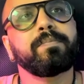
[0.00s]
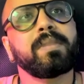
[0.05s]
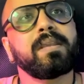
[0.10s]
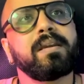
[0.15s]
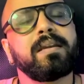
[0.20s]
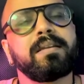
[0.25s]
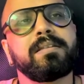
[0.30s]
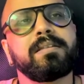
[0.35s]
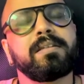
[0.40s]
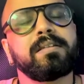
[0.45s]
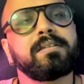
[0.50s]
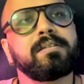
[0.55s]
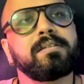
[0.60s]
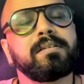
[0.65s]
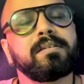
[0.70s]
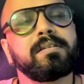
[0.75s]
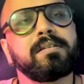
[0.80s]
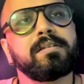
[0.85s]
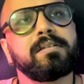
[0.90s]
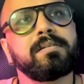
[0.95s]
I
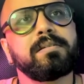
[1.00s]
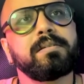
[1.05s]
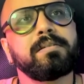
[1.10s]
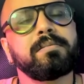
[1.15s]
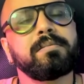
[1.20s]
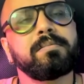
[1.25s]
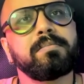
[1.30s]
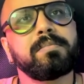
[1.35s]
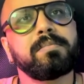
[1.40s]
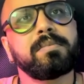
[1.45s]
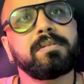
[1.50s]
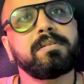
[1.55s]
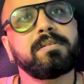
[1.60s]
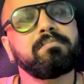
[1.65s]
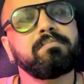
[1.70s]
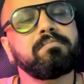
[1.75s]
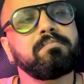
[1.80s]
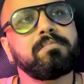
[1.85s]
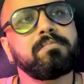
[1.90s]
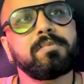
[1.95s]
just
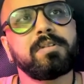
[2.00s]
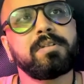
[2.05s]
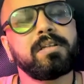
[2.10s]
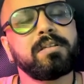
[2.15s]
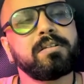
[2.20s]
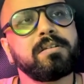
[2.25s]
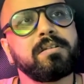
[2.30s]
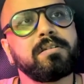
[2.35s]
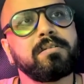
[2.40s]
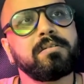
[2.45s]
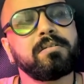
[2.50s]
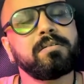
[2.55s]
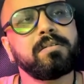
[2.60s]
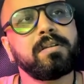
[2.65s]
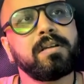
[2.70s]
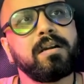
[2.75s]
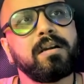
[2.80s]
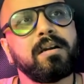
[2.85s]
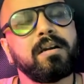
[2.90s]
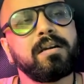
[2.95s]
rushed into the
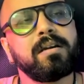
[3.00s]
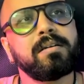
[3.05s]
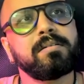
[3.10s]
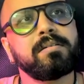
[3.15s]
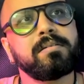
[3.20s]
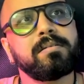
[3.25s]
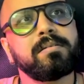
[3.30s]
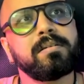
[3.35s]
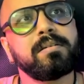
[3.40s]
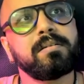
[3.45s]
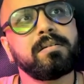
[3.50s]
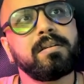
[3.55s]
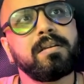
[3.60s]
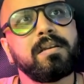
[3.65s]
car,